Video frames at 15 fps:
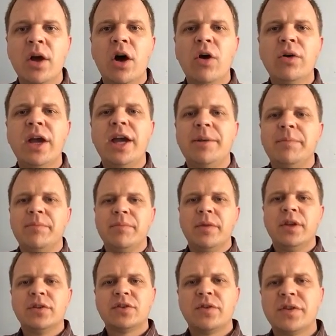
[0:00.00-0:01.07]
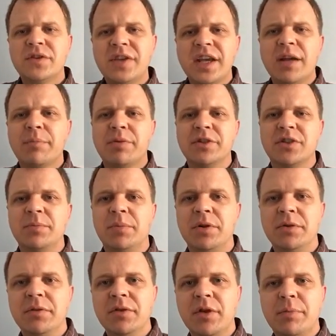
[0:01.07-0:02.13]
Okay, so the second
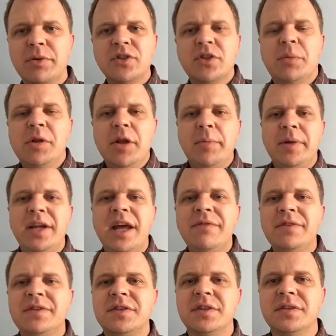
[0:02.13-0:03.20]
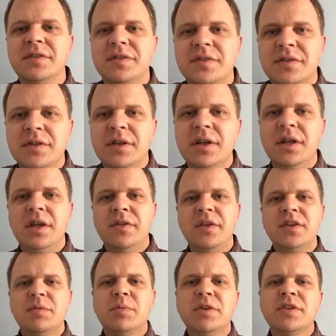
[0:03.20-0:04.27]
principle, the principle of beneficence.
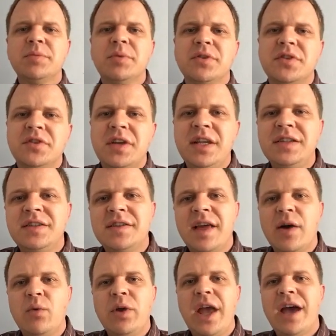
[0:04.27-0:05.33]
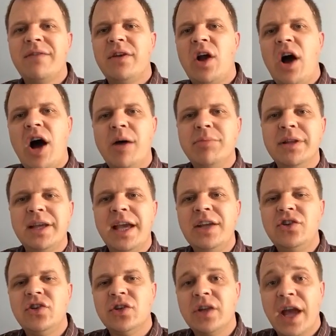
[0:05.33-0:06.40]
This principle states that we have an
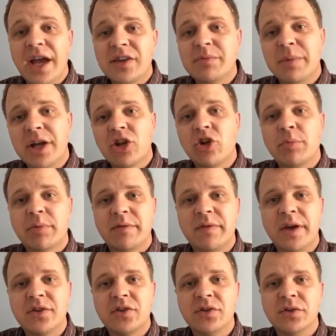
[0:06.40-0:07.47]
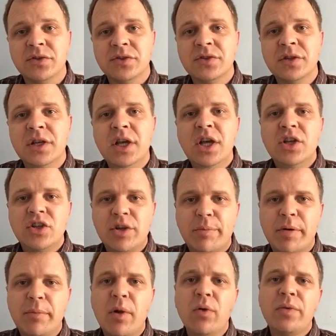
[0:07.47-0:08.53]
obligation as medical professionals to
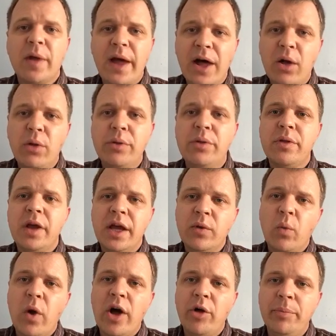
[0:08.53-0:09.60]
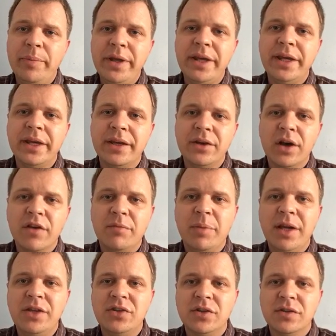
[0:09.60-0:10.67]
promote the health and well-being of
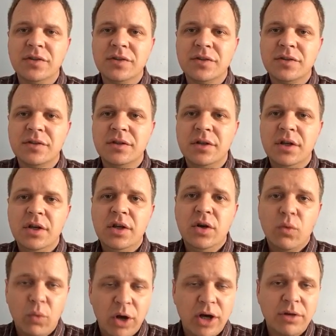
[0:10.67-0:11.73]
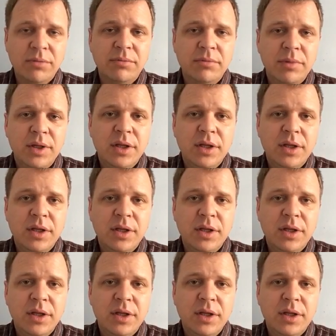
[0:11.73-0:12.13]
patients. Well,